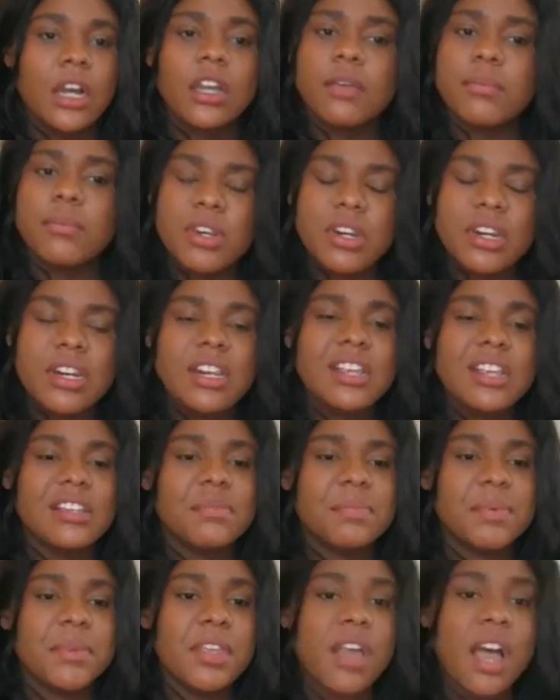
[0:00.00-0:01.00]
Community
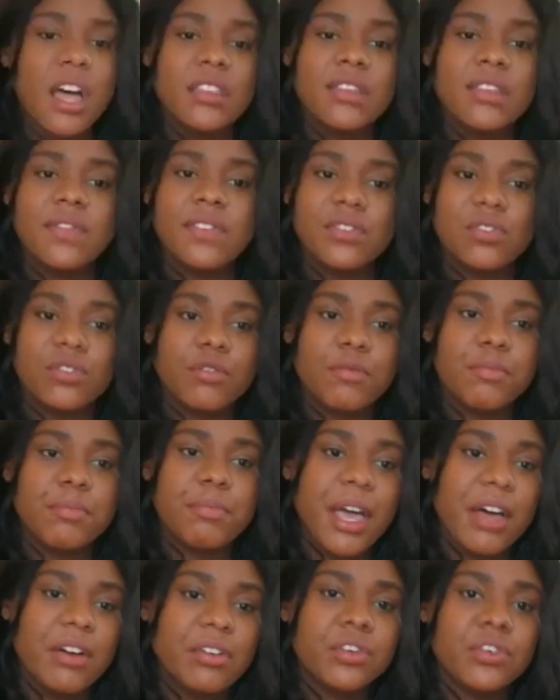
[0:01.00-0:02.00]
is beyond the physical
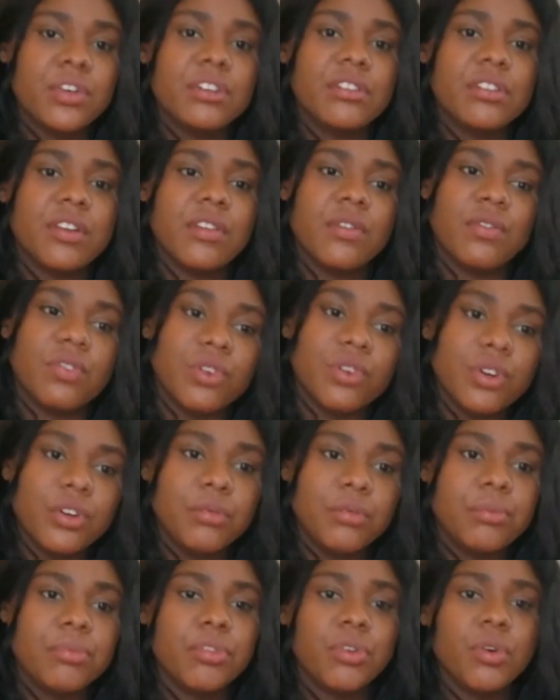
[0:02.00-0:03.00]
boundaries of
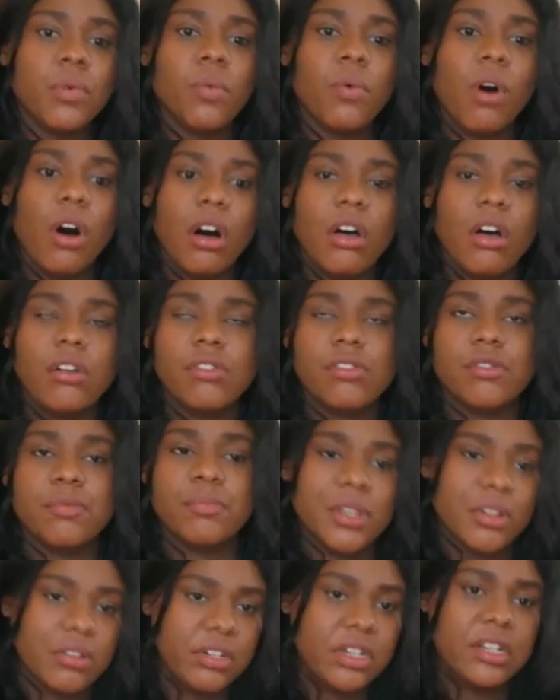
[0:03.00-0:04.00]
rooms or walls or
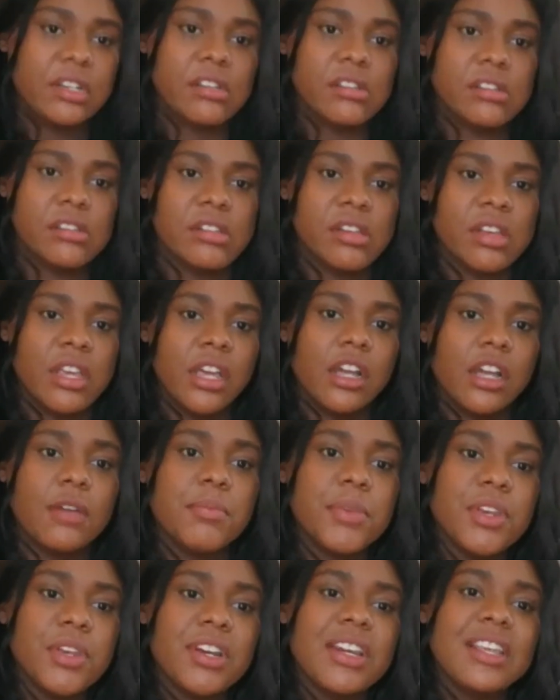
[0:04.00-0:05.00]
buildings.
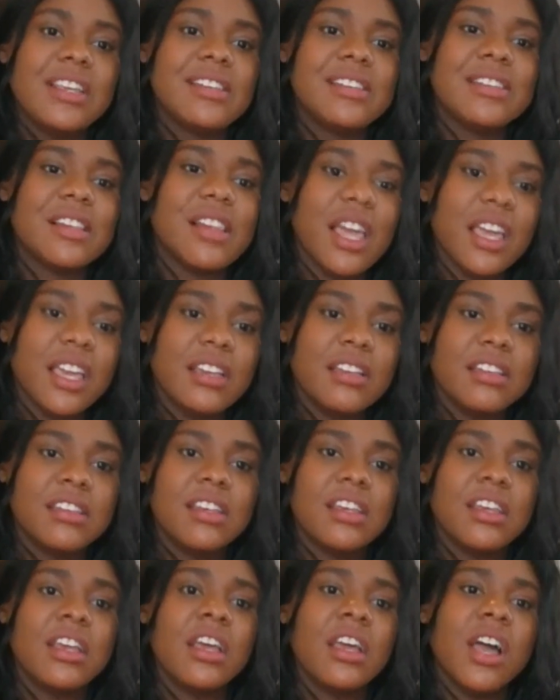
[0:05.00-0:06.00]
Community is the
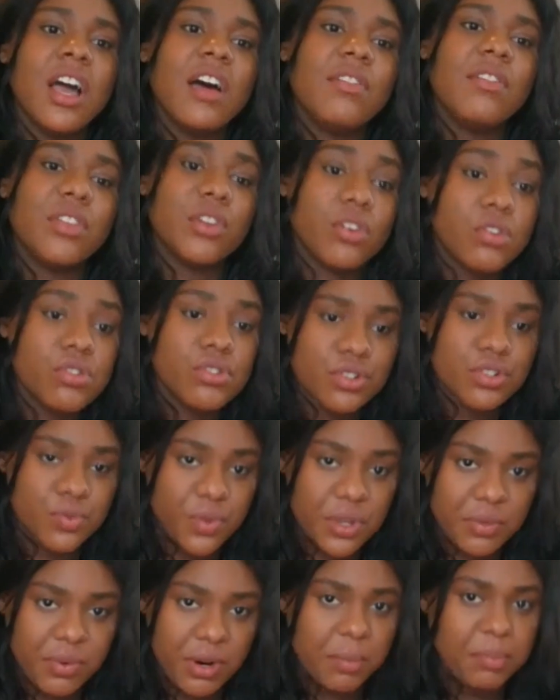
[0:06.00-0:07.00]
legacy of the cultures
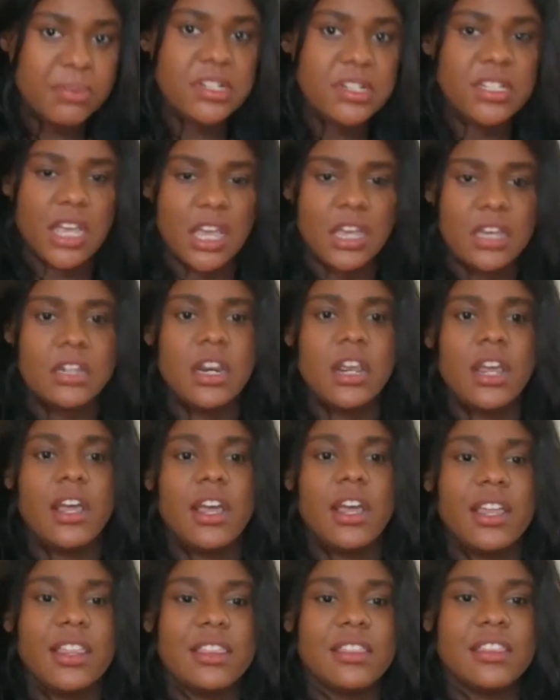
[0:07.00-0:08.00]
we represent,
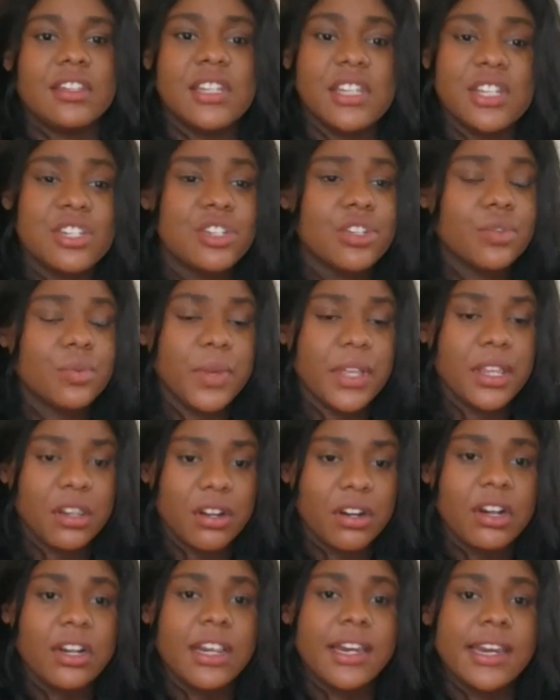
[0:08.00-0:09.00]
the teachings we
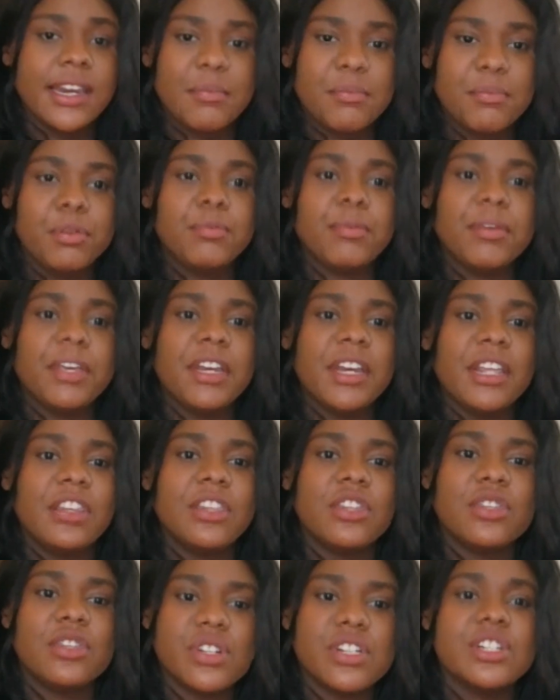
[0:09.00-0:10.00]
learn and implement, and
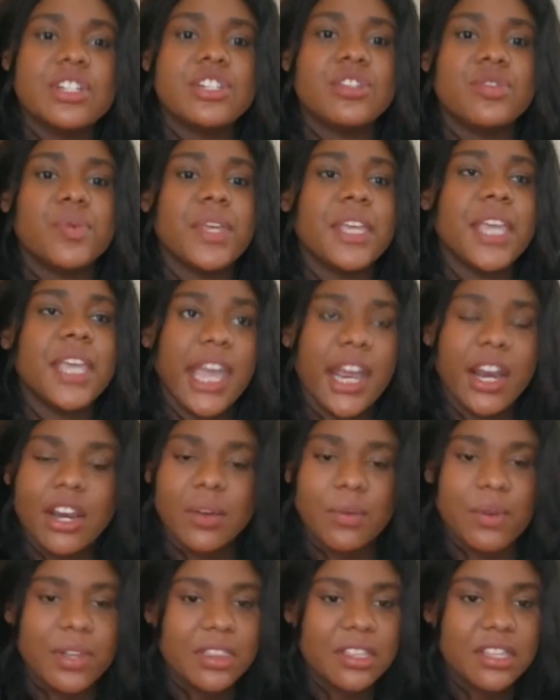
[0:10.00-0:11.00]
the traditions we
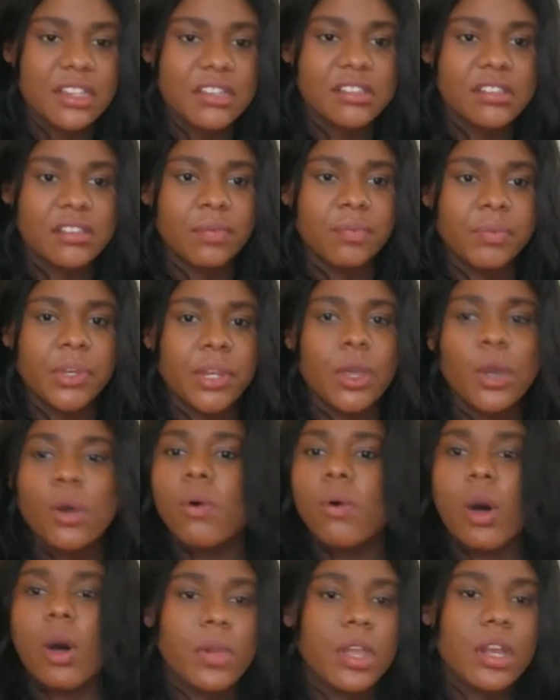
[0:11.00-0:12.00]
carry with us.
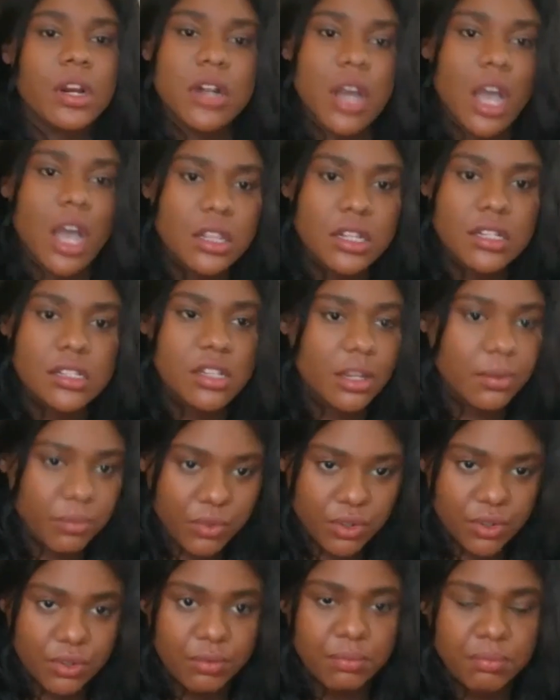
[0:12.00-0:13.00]
While we are not in the same
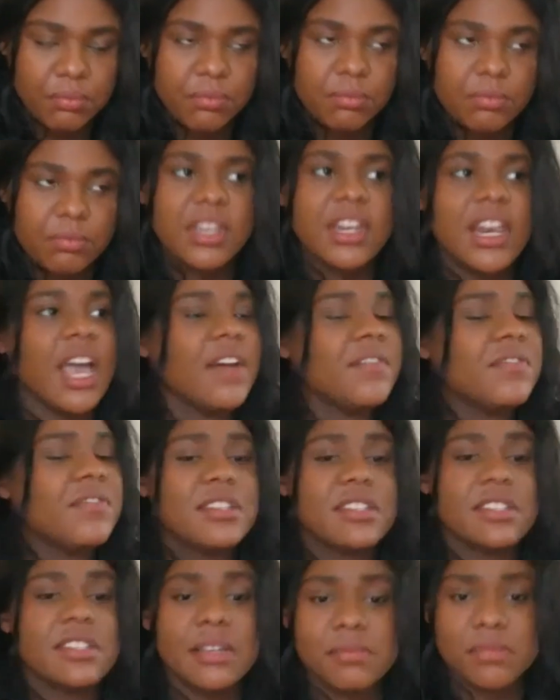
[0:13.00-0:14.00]
room and having the
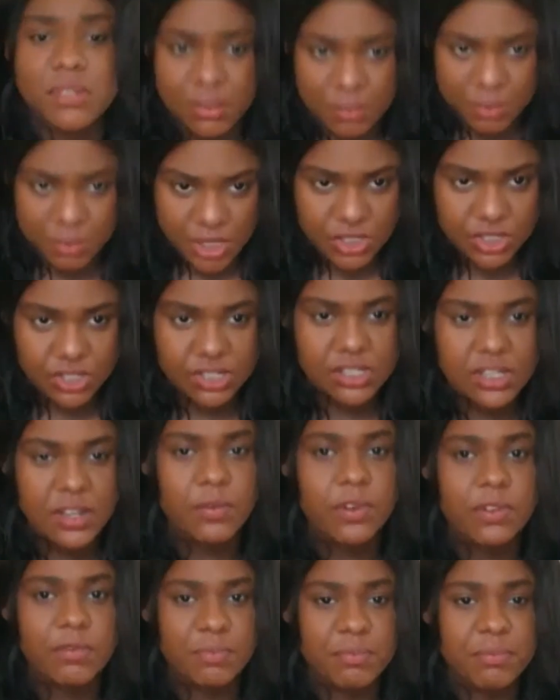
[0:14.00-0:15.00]
same celebrations
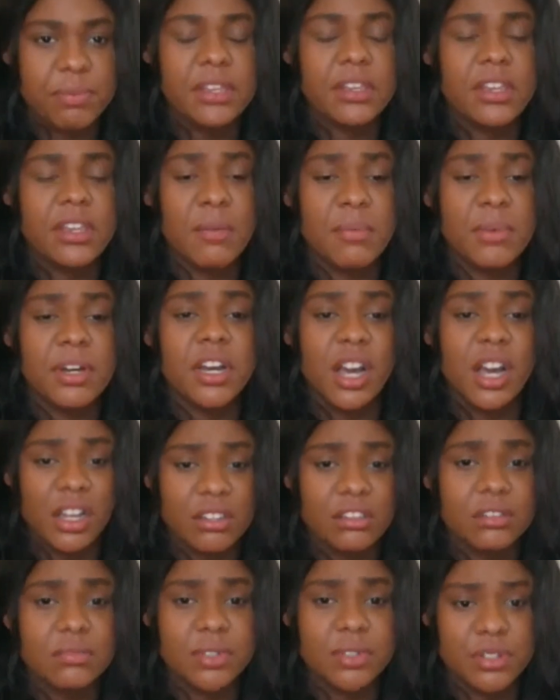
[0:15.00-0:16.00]
that we've become
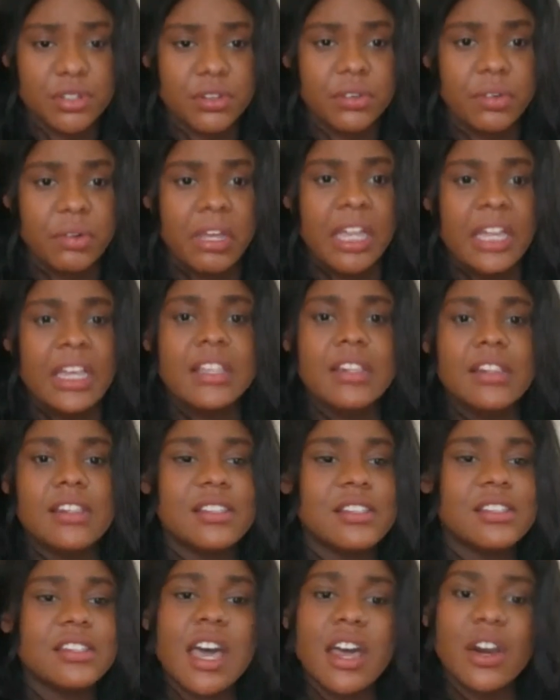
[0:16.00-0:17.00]
accustomed to,
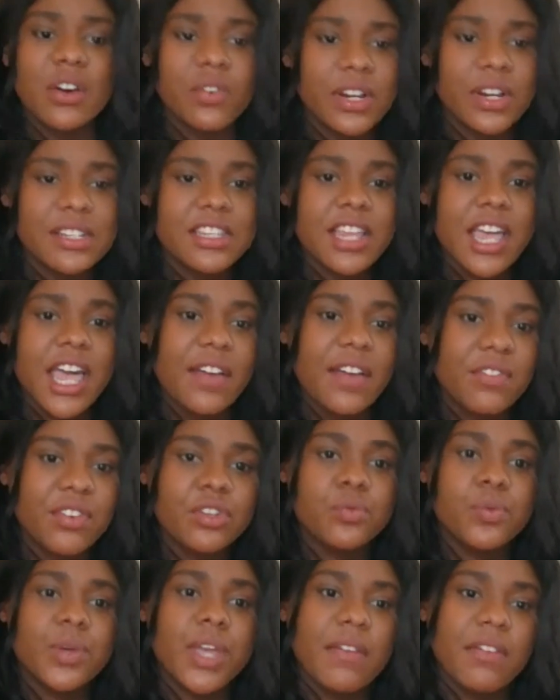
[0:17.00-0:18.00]
this does not erase the
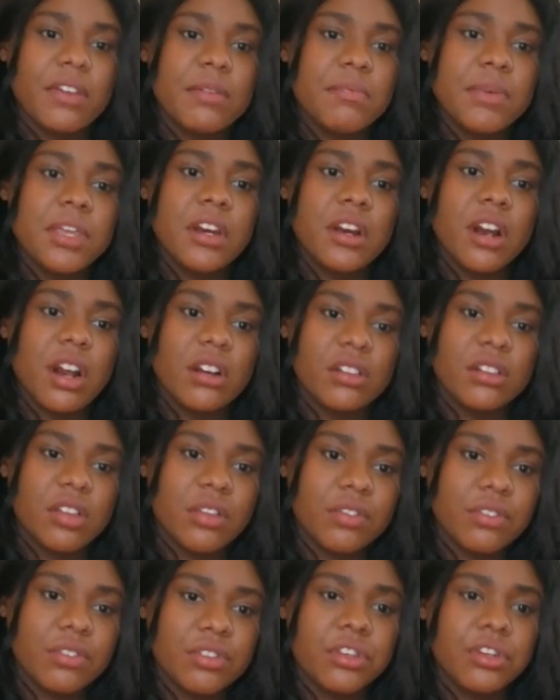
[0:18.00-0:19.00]
efforts we have committed
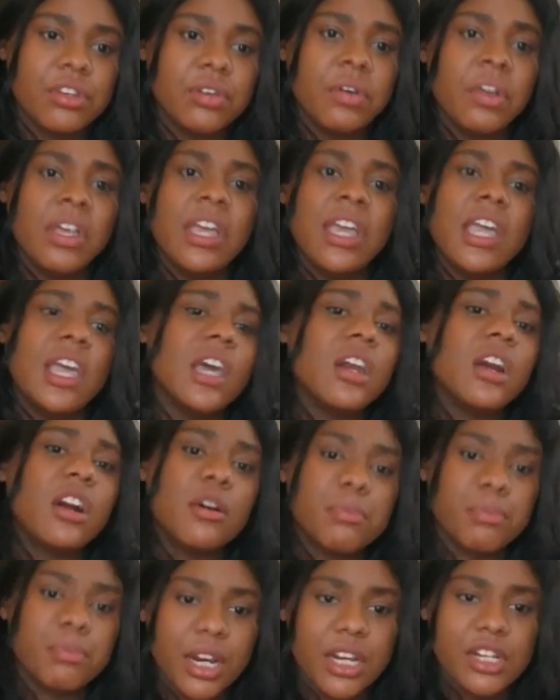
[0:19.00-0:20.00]
ourselves to and
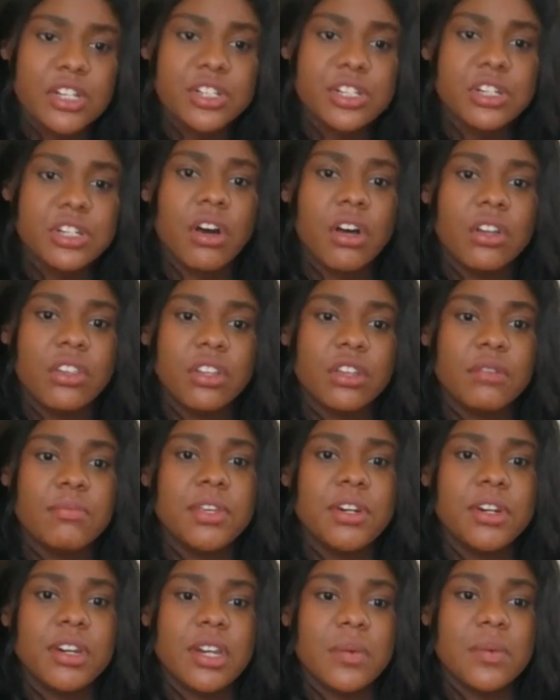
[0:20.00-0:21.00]
our impression on the
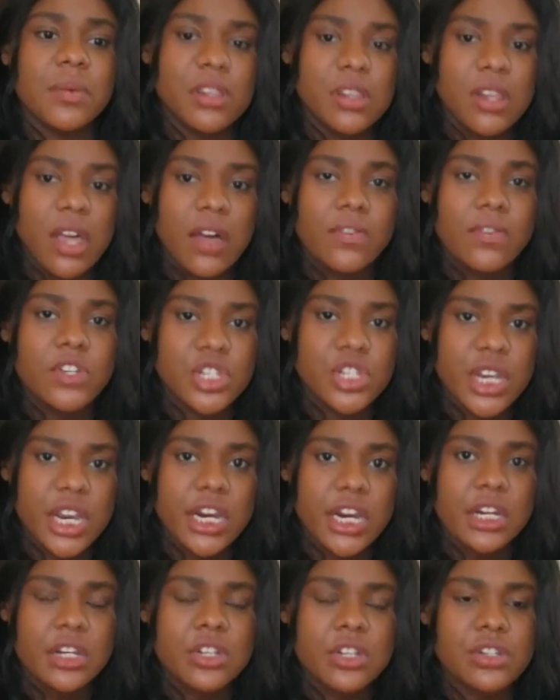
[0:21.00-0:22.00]
community we love and
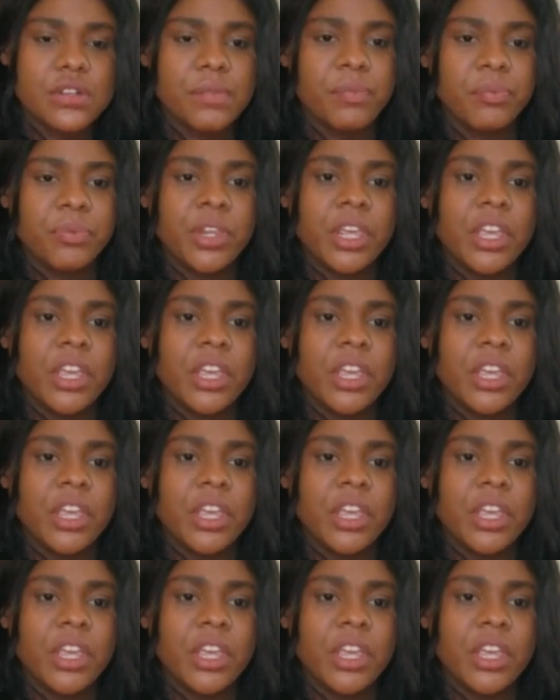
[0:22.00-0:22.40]
cherish.